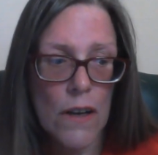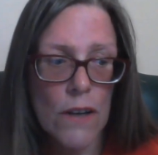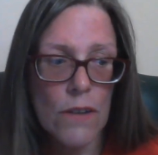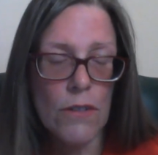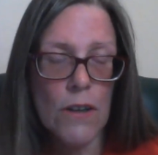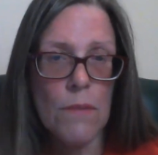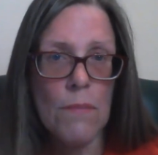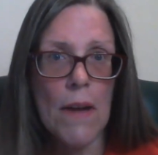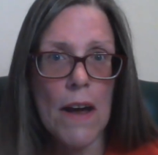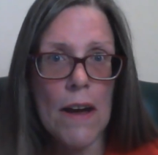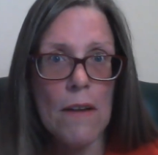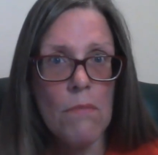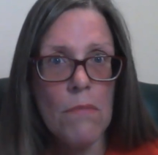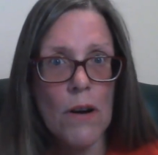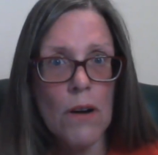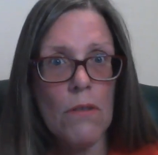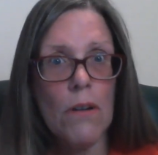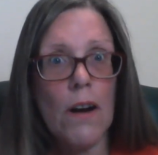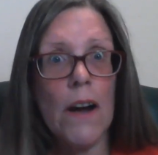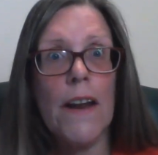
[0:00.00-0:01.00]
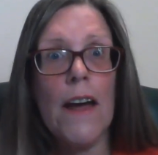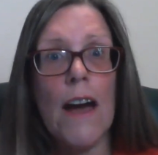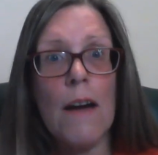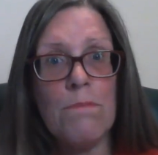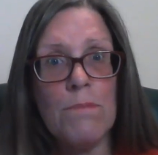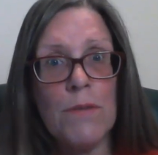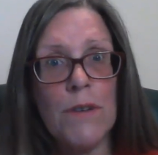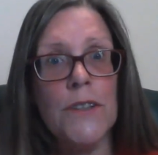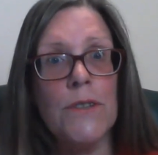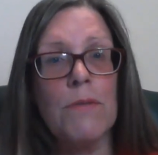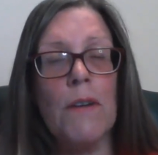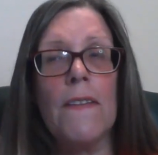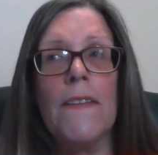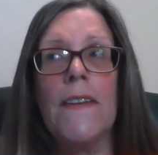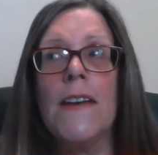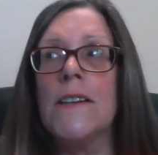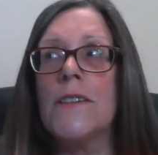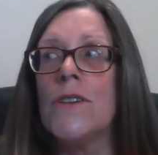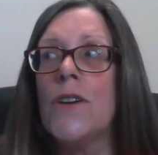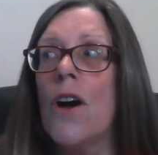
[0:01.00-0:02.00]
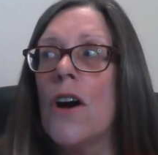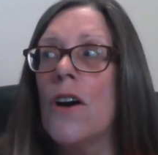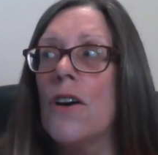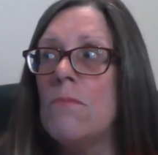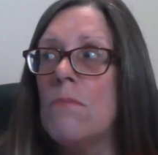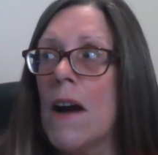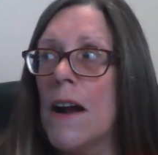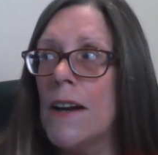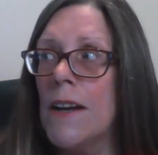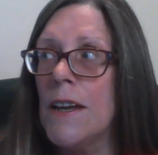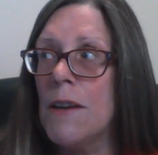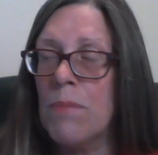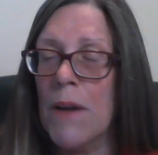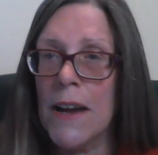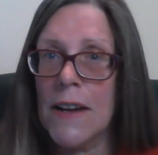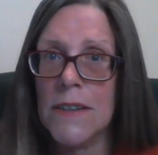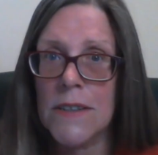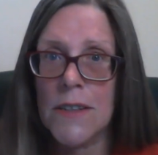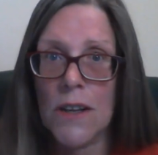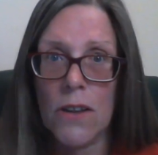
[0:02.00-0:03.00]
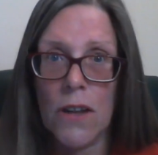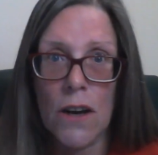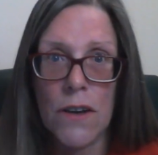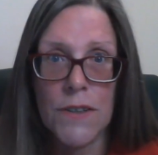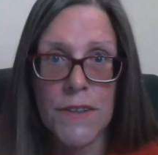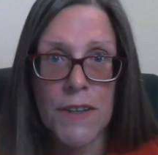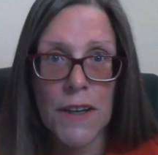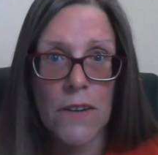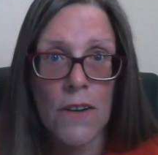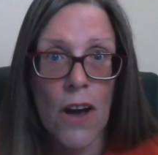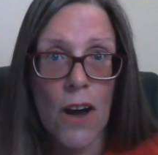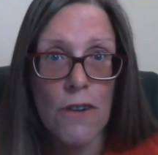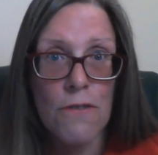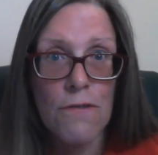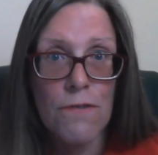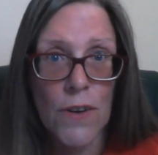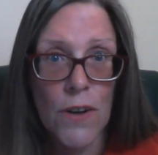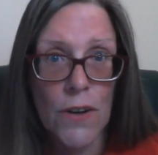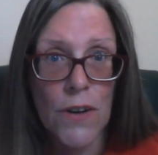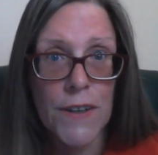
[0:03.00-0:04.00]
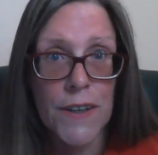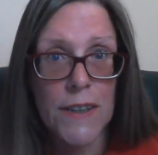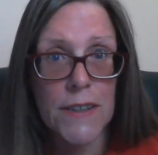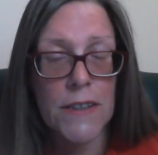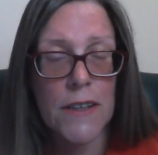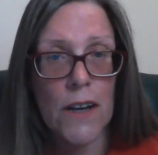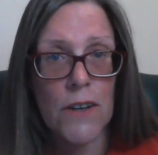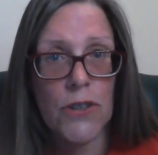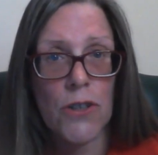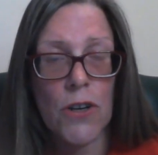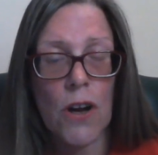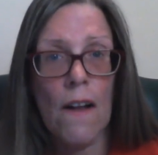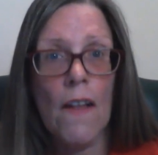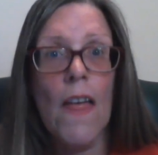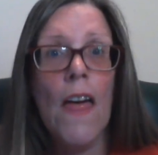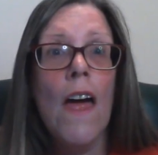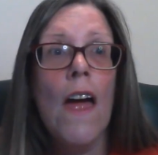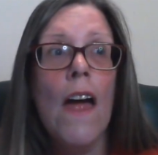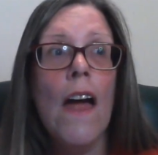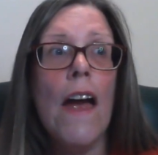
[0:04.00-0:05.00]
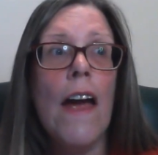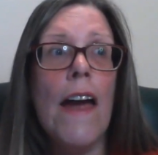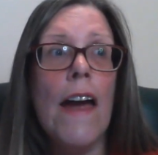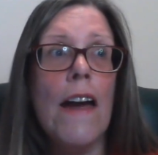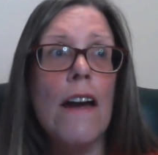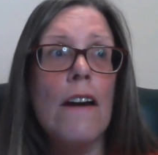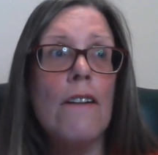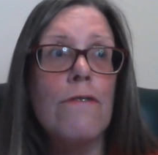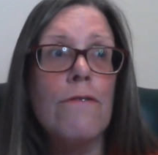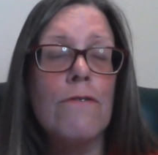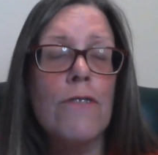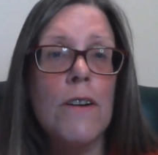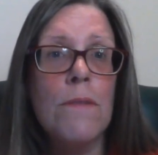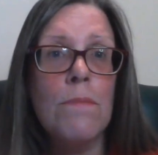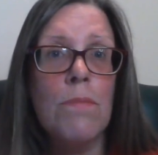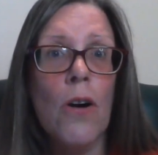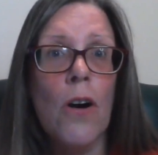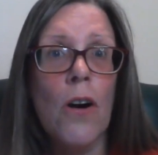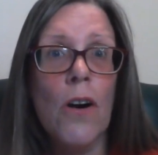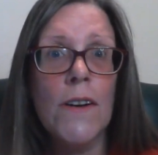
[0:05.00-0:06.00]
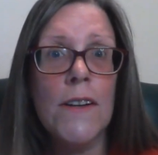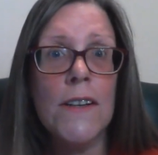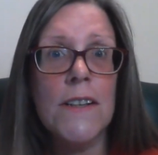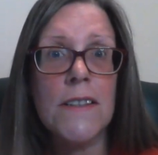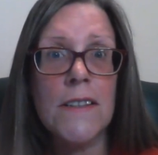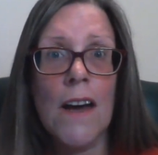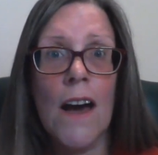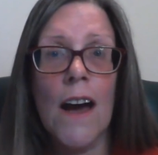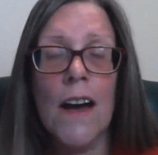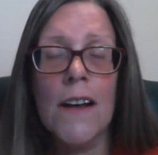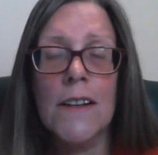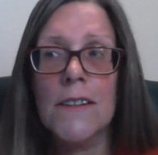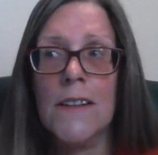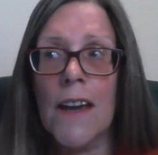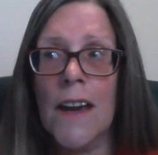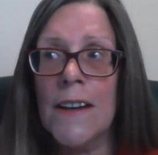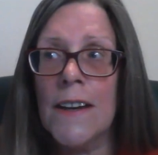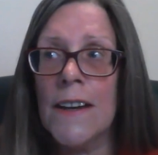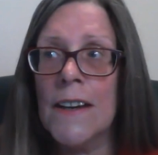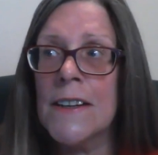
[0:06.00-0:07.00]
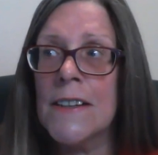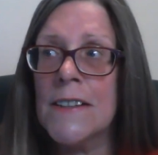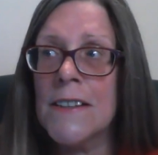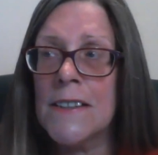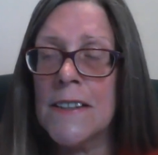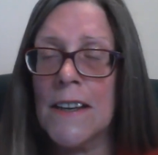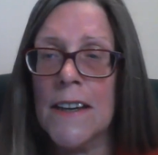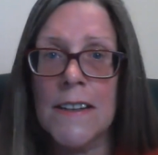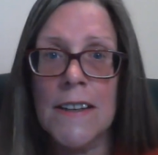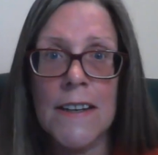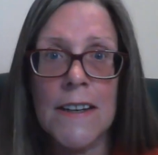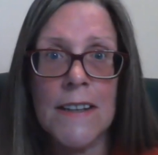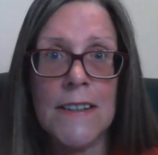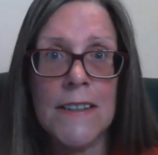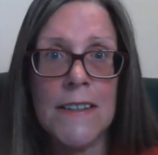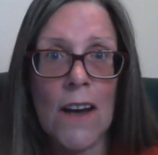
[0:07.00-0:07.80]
Remember what happens when there's no money, banks are closing, no food, etc. Everybody starts getting conceited and